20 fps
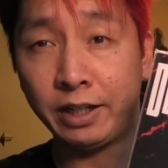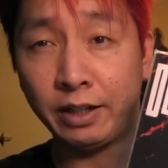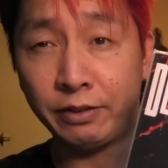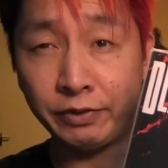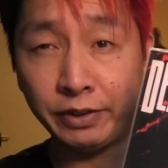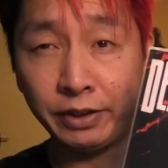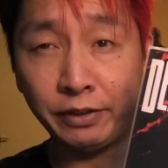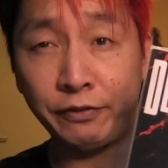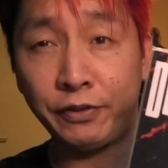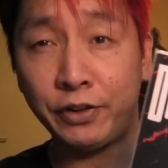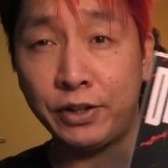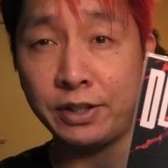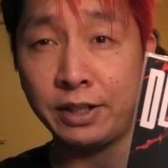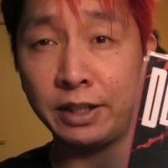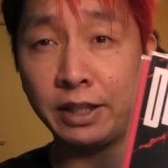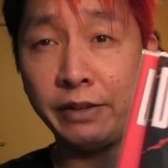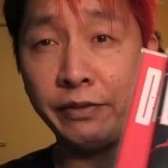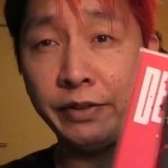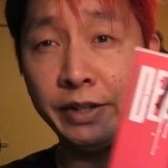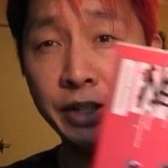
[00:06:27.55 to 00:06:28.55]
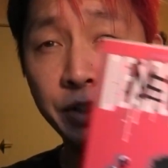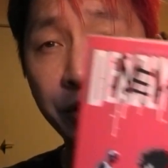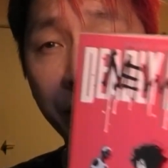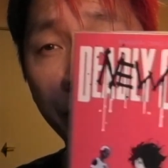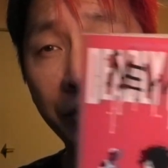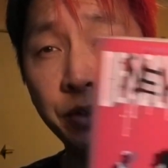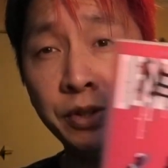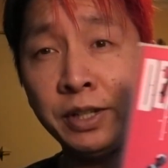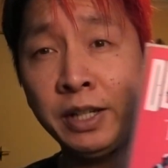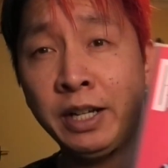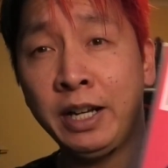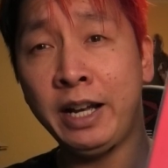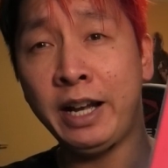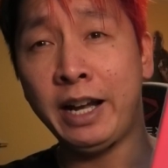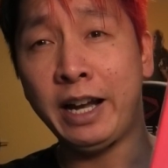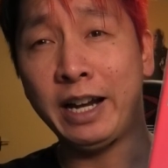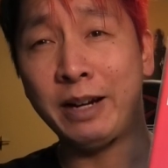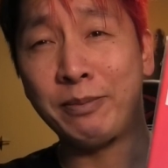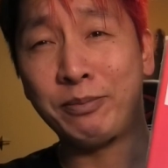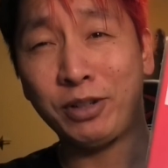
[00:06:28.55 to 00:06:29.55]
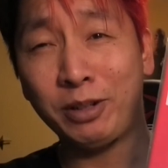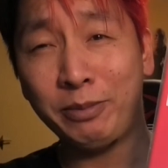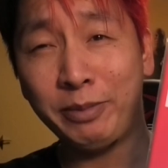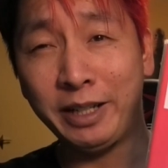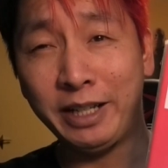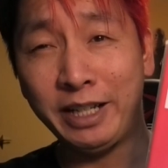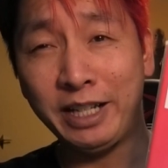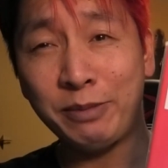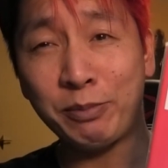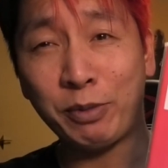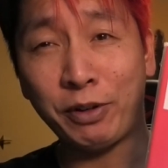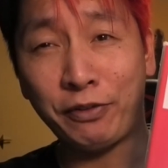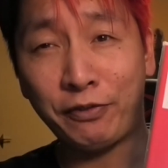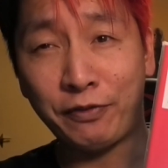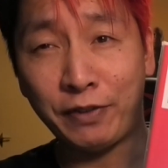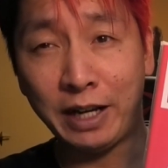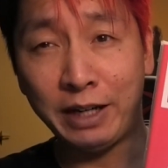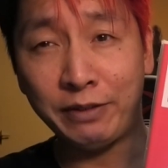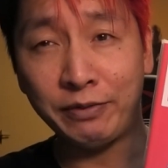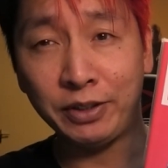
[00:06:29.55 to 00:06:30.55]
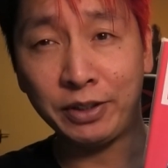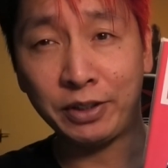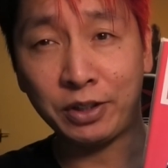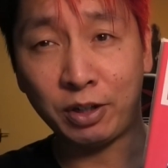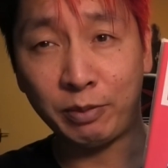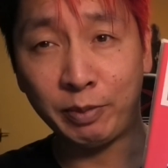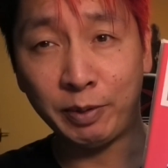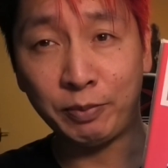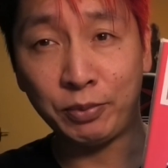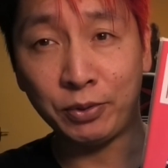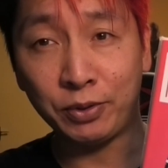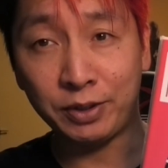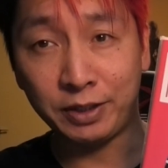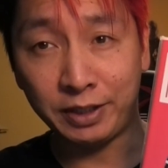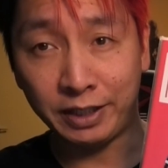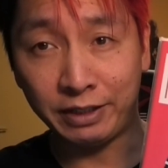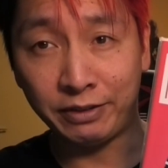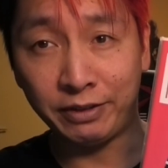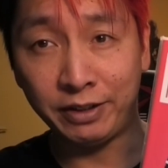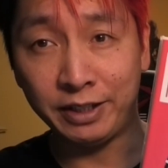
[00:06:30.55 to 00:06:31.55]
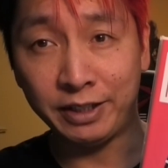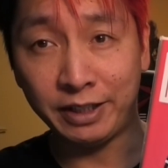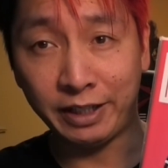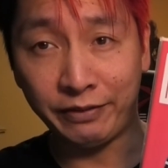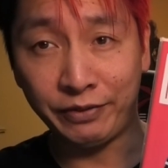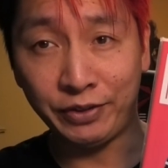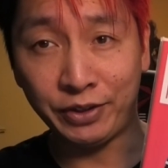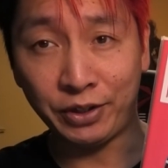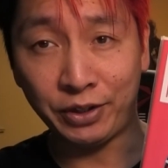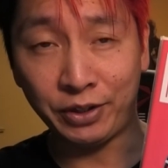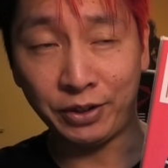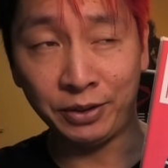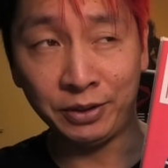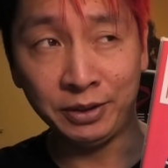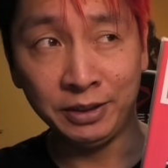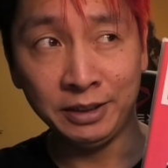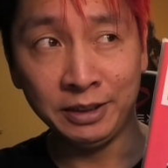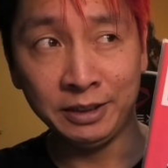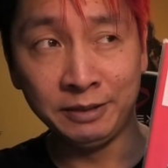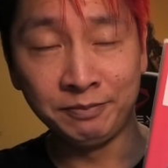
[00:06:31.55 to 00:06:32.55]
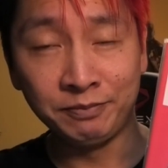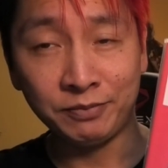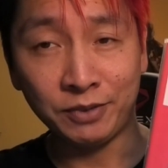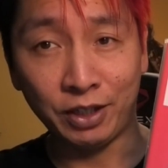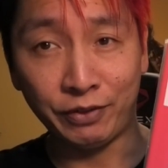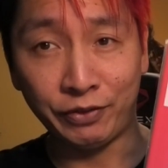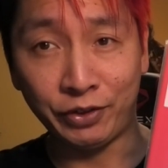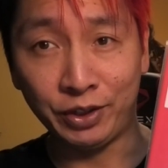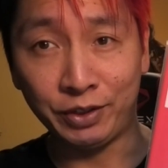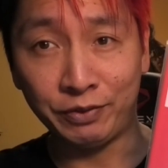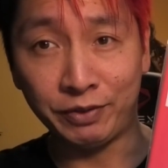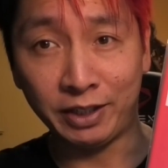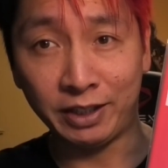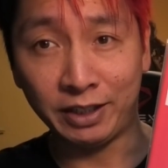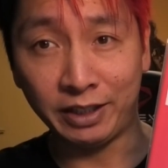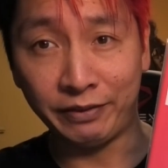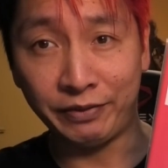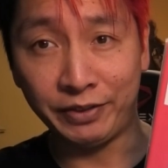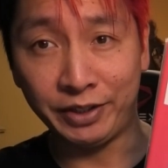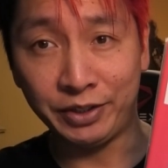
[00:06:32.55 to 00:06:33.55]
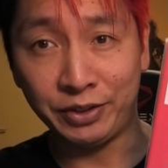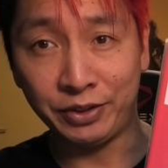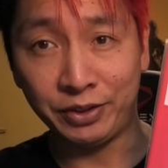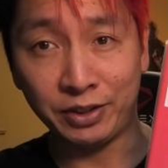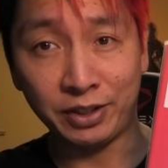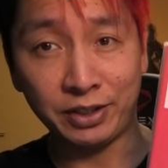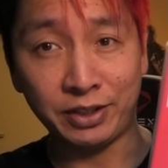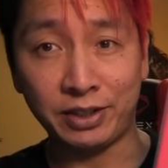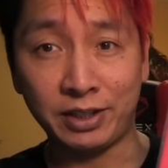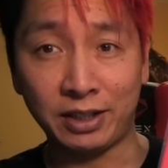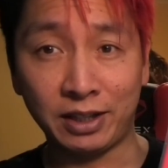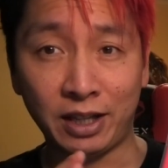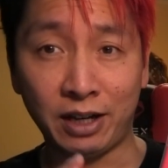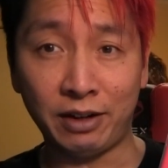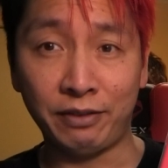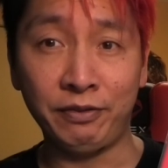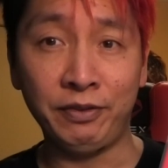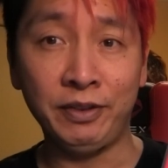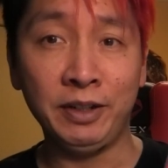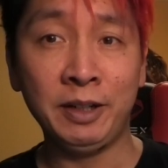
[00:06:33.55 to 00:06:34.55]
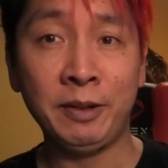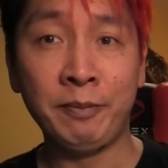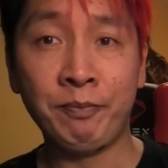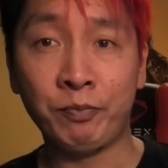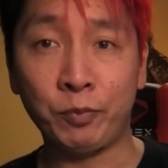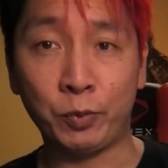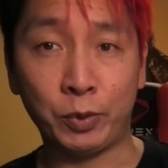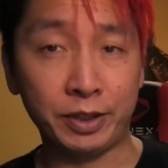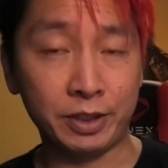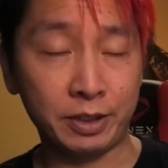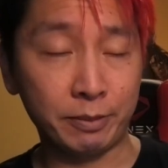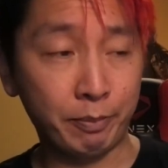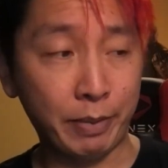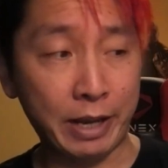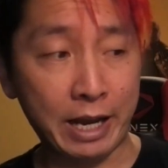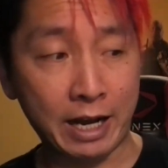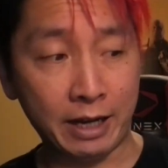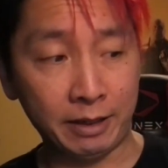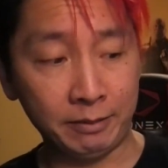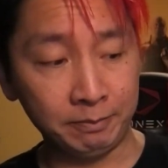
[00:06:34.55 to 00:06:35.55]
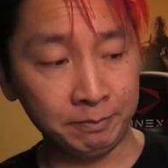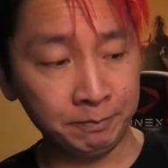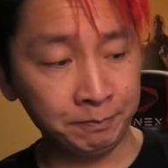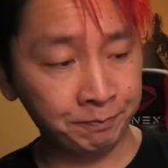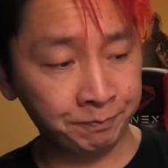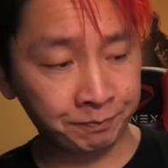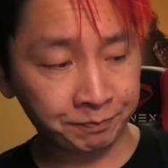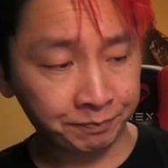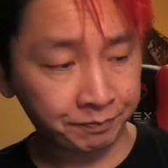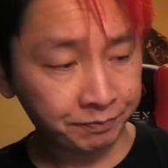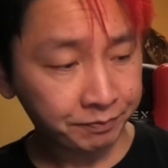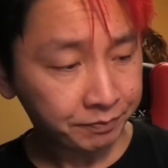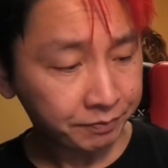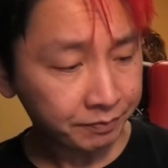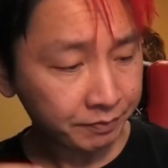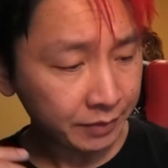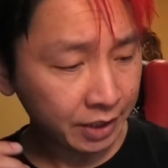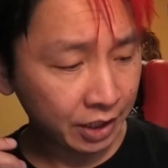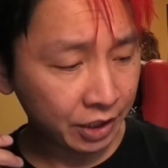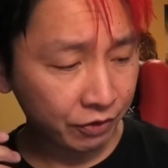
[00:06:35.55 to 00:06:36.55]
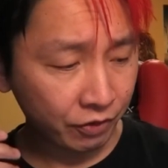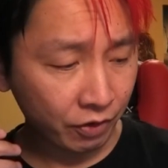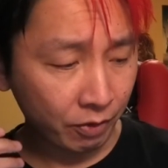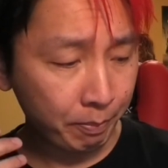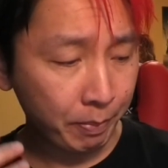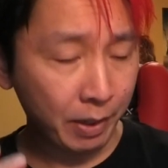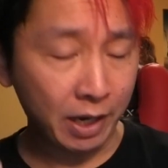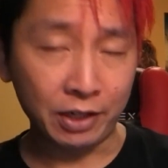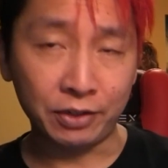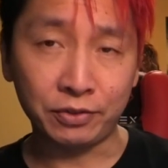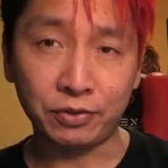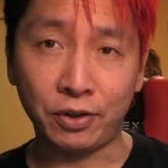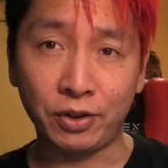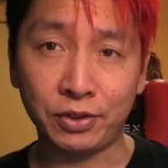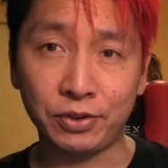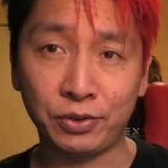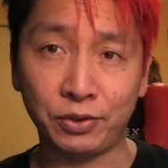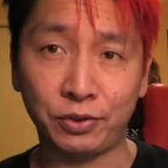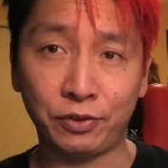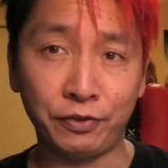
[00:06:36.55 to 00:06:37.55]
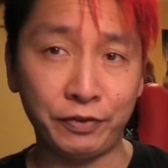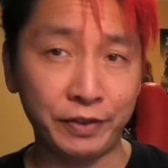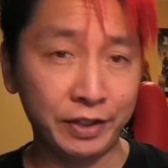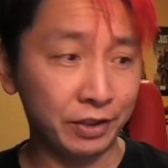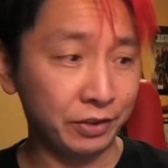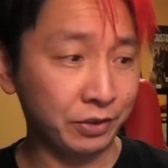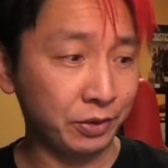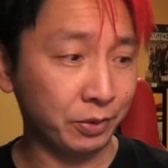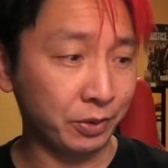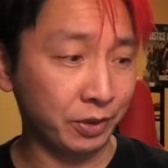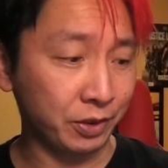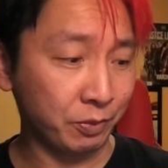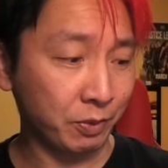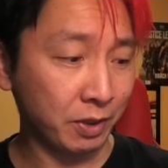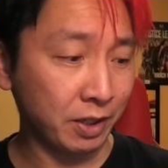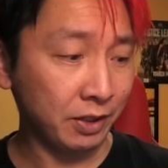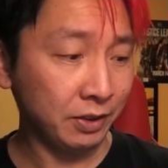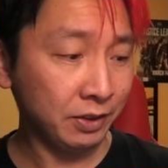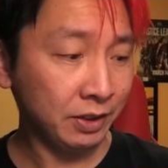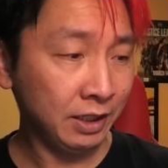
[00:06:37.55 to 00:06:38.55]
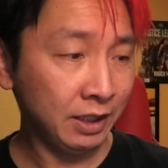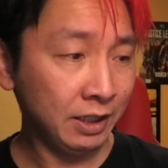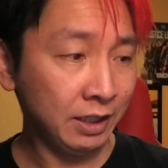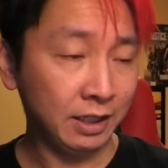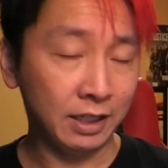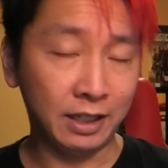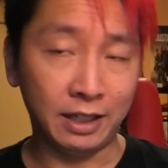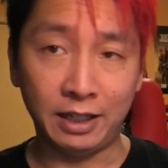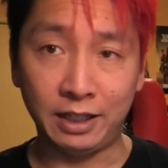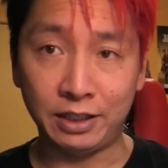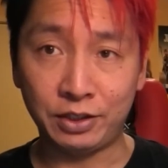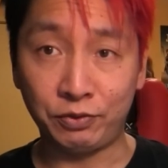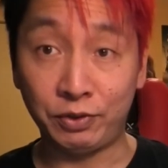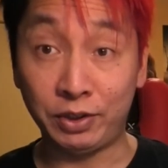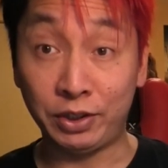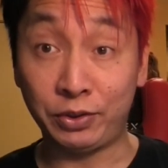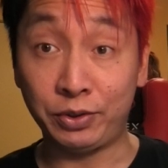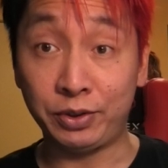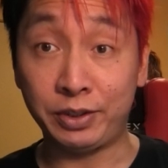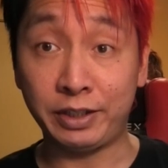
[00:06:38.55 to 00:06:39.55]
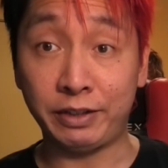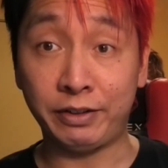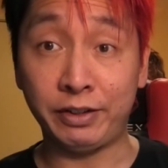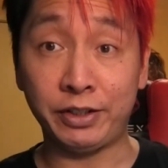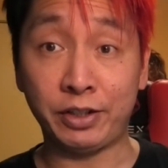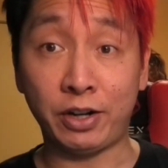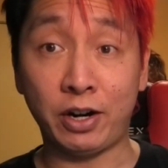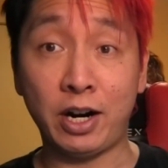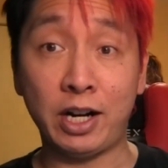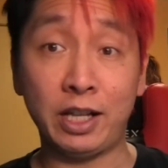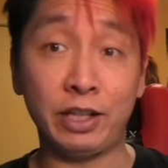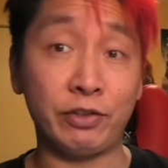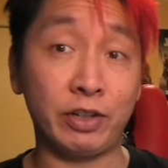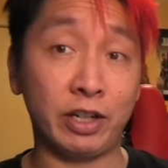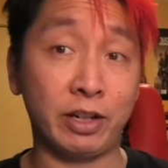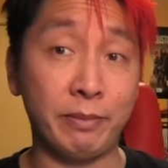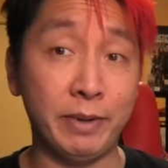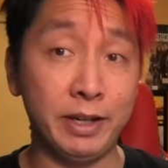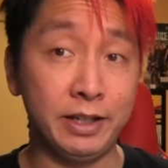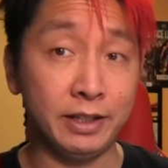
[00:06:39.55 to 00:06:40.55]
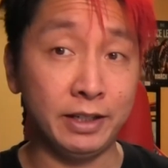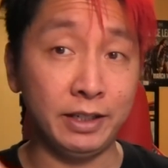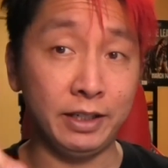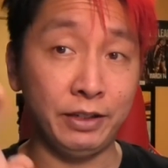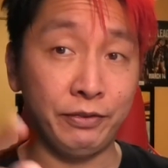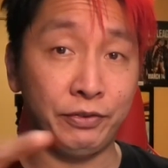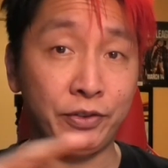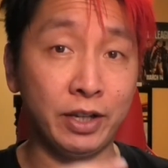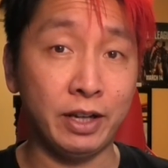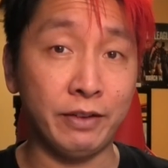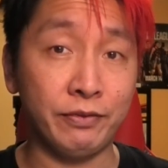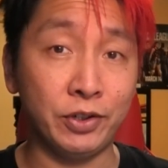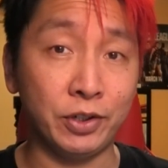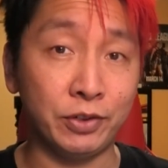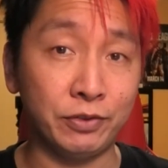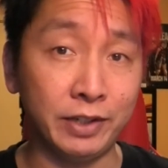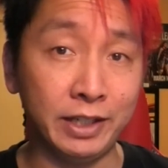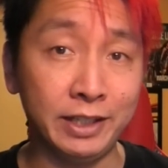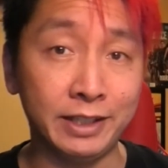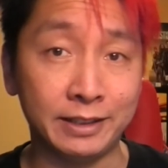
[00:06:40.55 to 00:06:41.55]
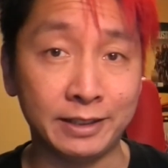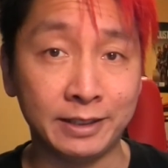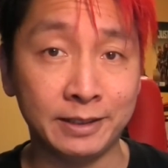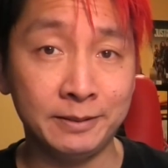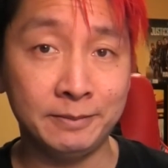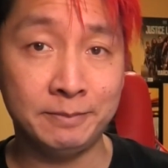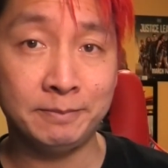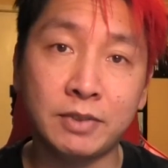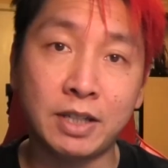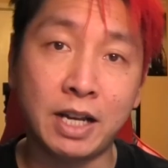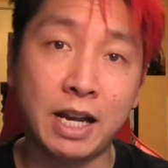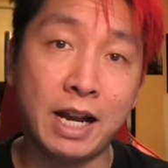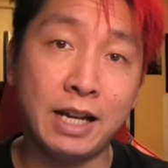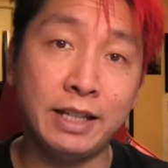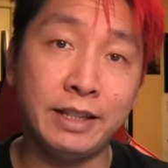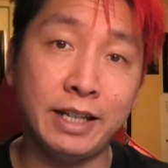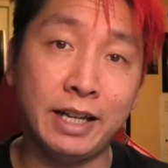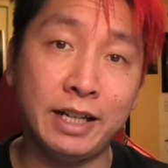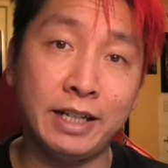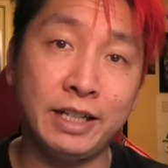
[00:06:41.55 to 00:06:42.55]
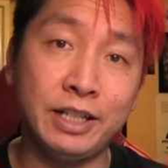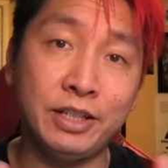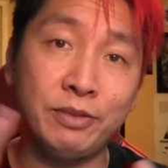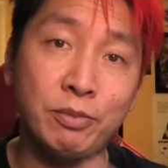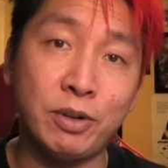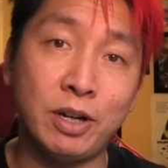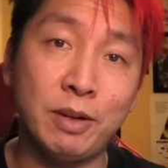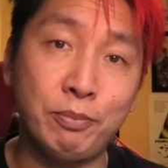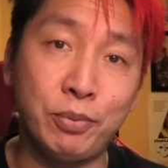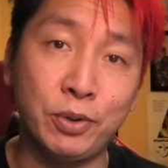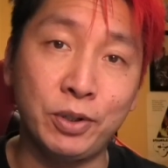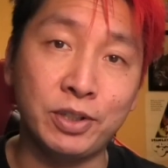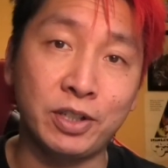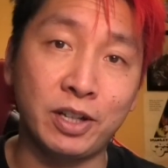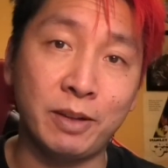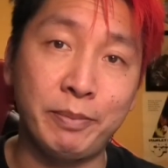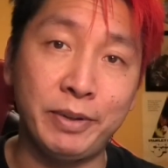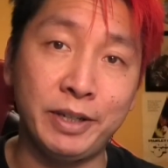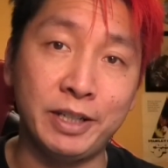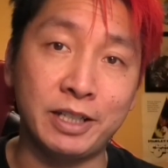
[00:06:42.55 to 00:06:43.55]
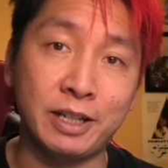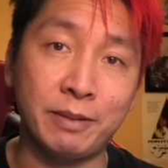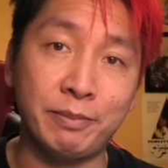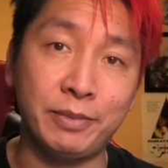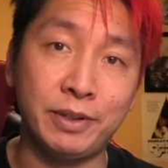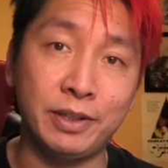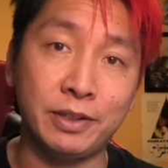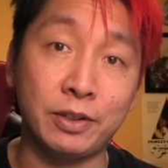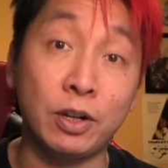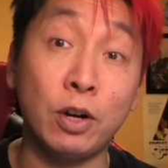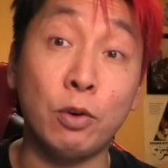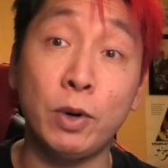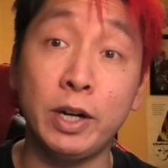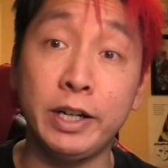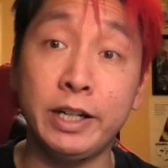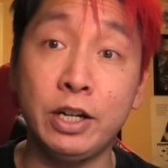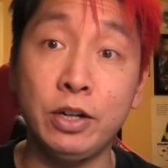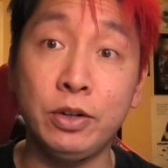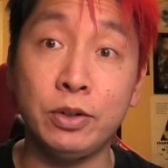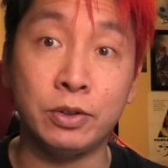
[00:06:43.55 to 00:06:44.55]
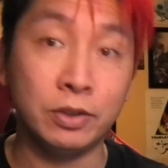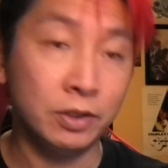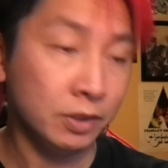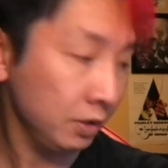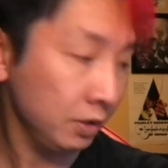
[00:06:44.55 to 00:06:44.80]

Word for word: I've read the first 11 issues, and it probably is my favorite comic book series, even though I've only read 11 issues. I just love what it's about. it's very punk rock sort of feel to it as well. Uh, it's a really good series. I highly recommend it if you have not read it. And that is my books I picked up this. Oh, wait, no.